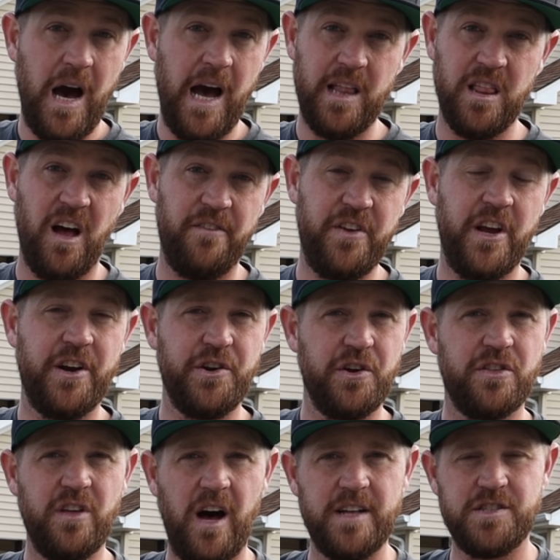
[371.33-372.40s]
I'd love to hear
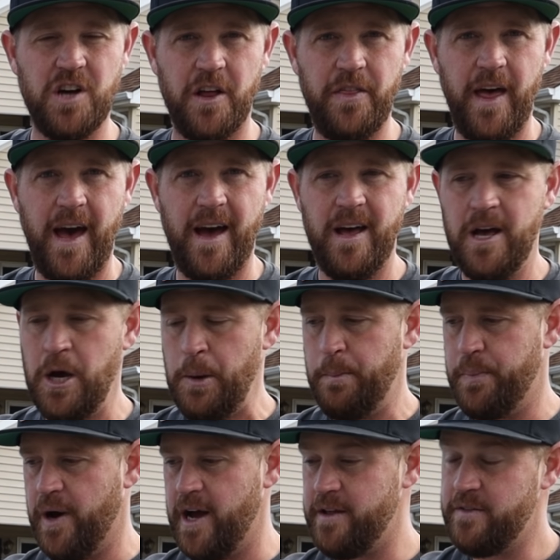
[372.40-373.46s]
your thoughts on that.
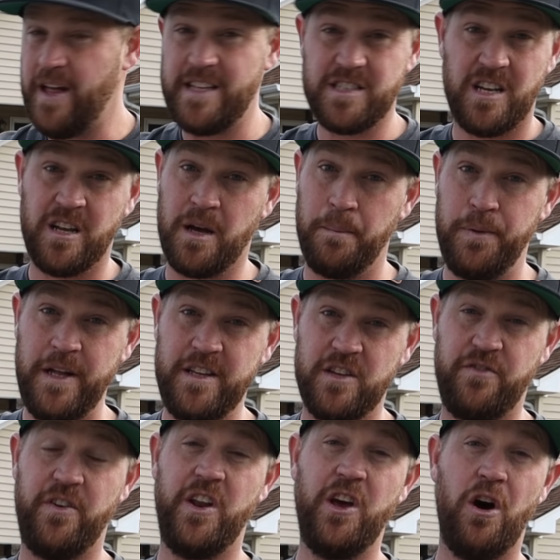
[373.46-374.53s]
But that's gonna complete
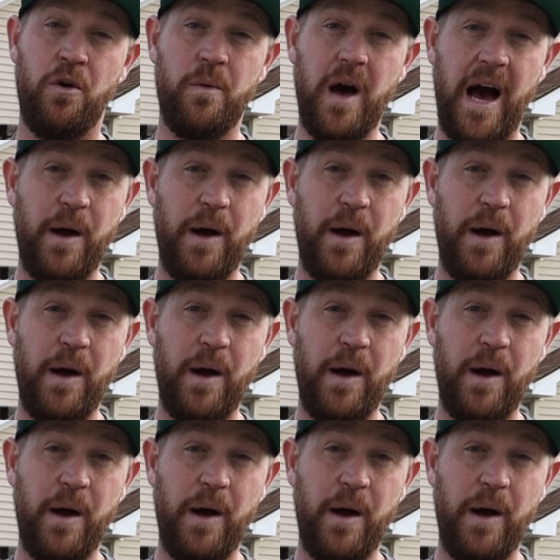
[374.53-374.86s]
this video.